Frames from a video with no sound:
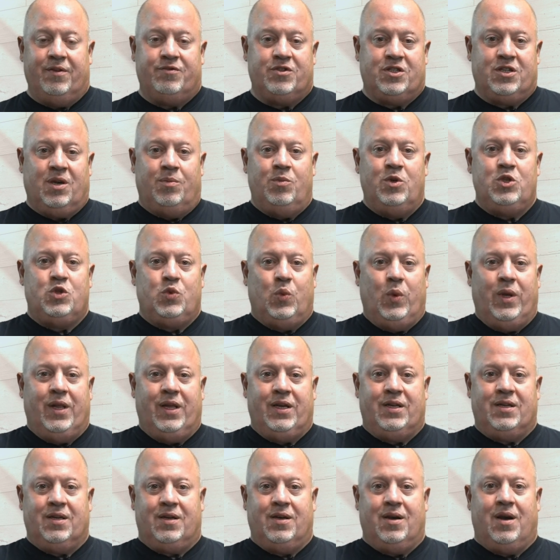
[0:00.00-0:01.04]
If someone's
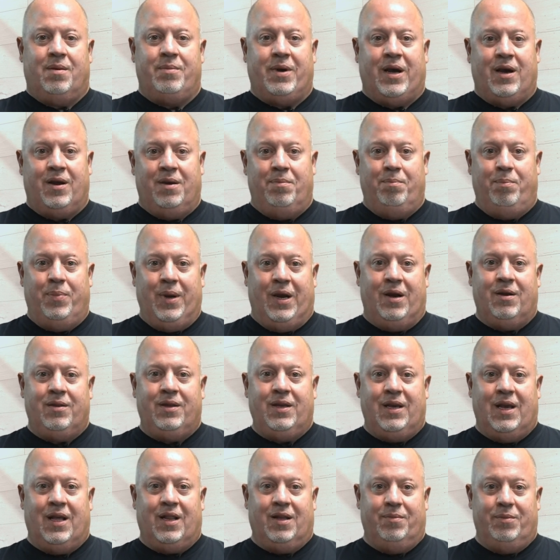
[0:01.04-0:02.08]
willing to come out and bear
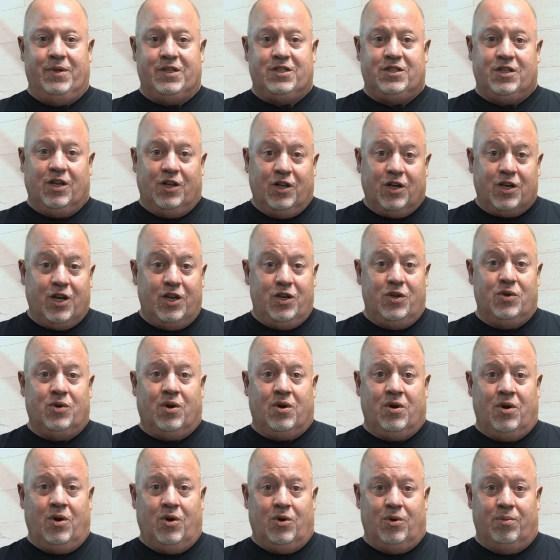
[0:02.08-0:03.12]
the elements to look at
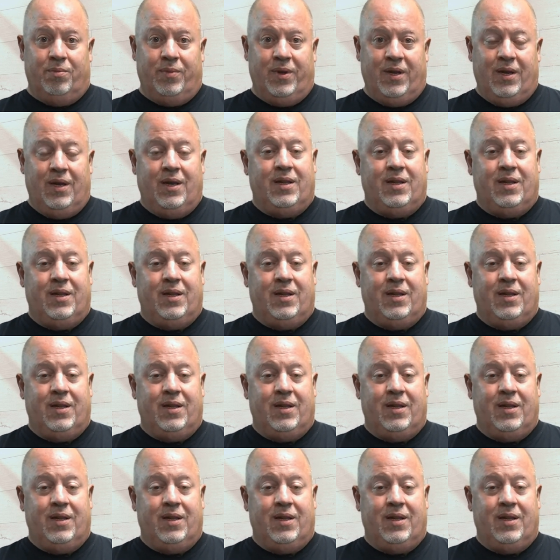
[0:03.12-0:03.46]
your home,